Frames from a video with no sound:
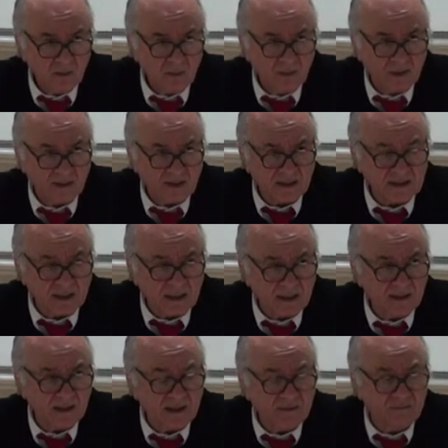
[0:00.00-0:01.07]
Whether as
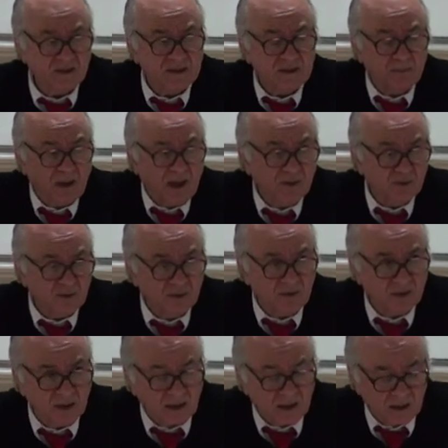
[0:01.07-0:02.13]
I have explained to
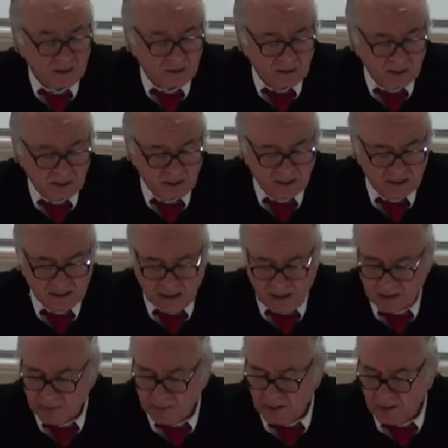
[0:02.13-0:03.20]
you in a,
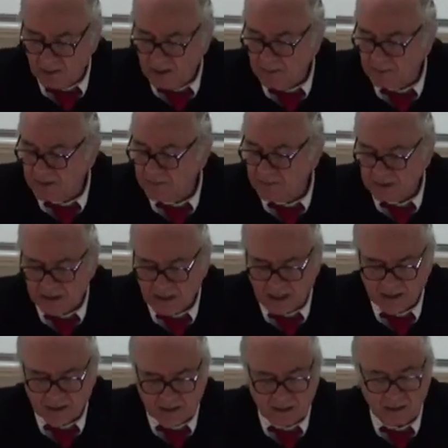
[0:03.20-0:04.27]
discussed with you in a previous
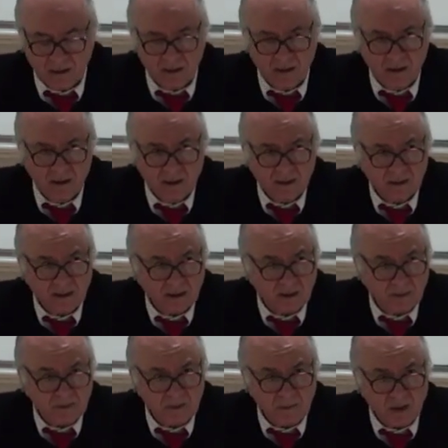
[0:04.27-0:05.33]
lecture, that
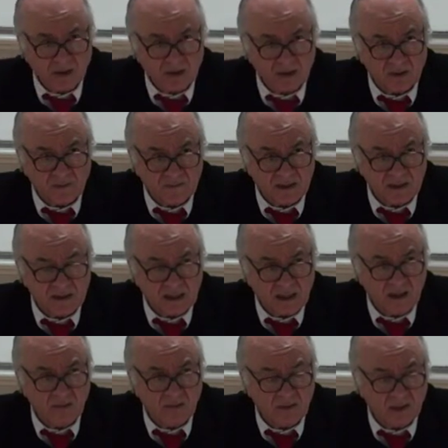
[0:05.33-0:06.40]
the epistemologies of the
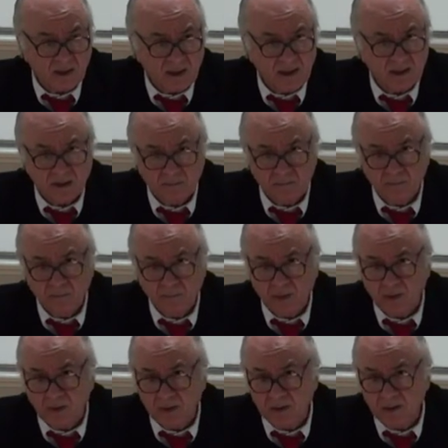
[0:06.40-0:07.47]
South are
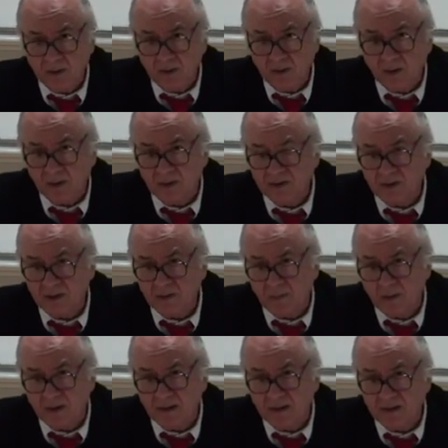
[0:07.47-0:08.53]
born, knowledge is
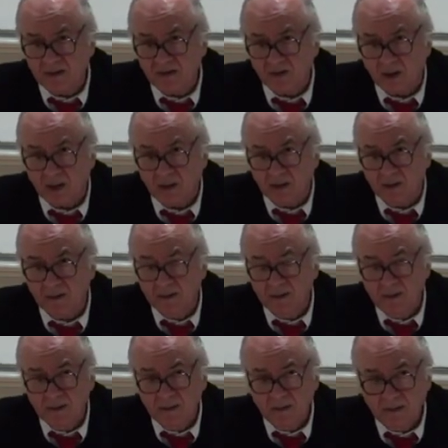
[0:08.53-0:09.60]
born in struggle
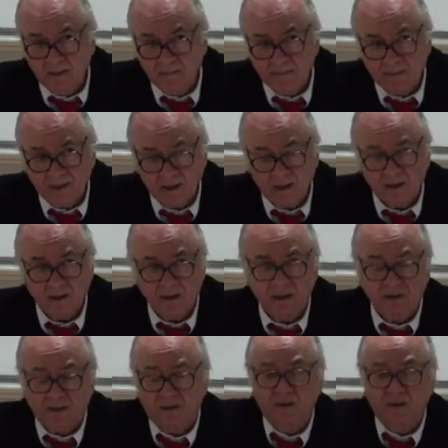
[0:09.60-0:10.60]
and at the